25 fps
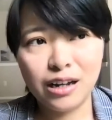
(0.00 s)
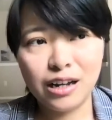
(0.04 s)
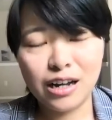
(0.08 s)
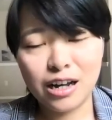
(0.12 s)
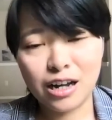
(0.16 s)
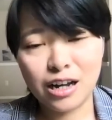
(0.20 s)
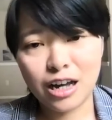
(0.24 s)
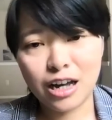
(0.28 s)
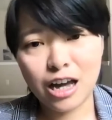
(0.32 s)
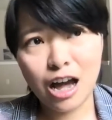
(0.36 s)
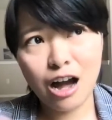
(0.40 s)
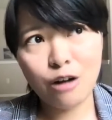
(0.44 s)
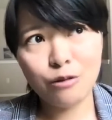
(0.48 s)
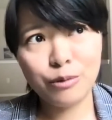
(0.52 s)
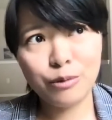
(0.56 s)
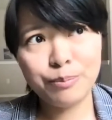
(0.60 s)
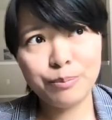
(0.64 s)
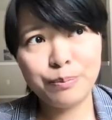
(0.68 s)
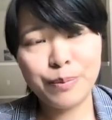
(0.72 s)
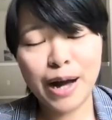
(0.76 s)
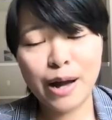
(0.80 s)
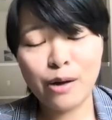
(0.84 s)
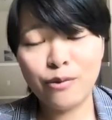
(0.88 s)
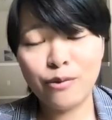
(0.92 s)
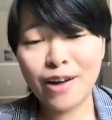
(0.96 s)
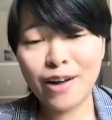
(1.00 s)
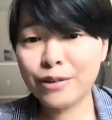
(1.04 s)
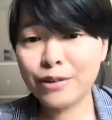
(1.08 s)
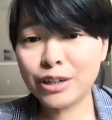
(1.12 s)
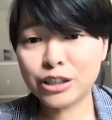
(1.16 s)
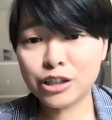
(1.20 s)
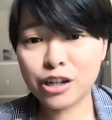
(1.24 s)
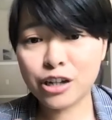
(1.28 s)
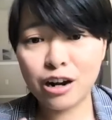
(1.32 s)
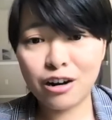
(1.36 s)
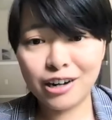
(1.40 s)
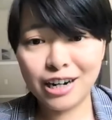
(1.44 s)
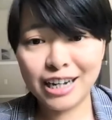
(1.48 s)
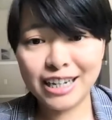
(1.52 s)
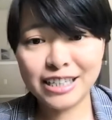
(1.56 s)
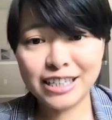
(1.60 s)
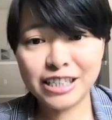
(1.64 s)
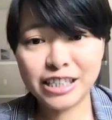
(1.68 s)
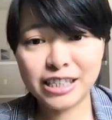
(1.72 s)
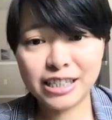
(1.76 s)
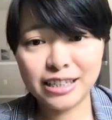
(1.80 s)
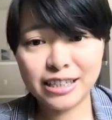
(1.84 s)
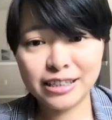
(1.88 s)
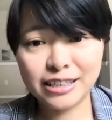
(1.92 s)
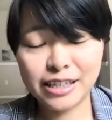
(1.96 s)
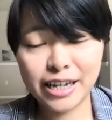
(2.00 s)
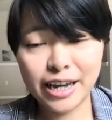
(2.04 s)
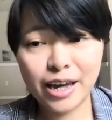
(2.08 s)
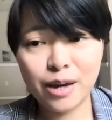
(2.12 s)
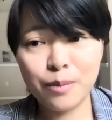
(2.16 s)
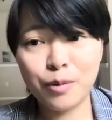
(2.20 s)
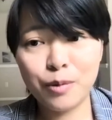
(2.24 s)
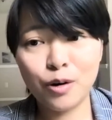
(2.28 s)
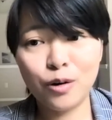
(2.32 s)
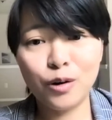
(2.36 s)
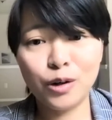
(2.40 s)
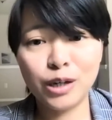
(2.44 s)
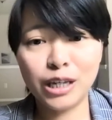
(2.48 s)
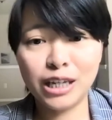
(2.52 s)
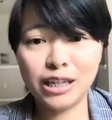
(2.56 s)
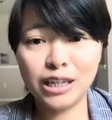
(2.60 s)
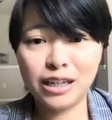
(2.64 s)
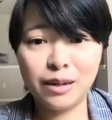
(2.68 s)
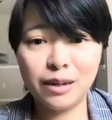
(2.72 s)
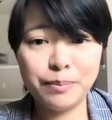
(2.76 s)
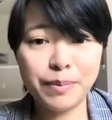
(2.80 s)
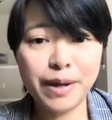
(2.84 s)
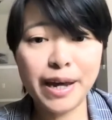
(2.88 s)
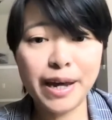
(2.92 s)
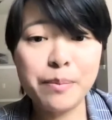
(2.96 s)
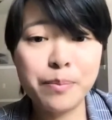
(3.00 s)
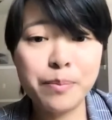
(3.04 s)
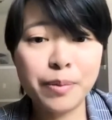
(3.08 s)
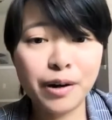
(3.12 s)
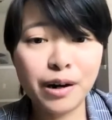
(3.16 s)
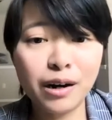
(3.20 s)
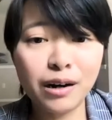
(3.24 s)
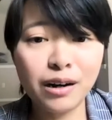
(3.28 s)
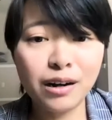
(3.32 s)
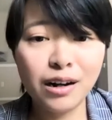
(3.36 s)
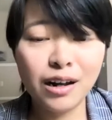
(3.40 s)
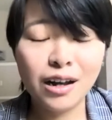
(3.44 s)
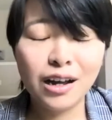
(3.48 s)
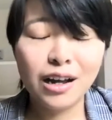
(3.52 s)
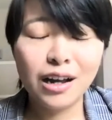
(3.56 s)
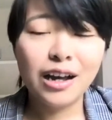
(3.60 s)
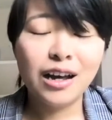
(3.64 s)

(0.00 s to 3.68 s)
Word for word: uh, bivariate correlation table in the paper,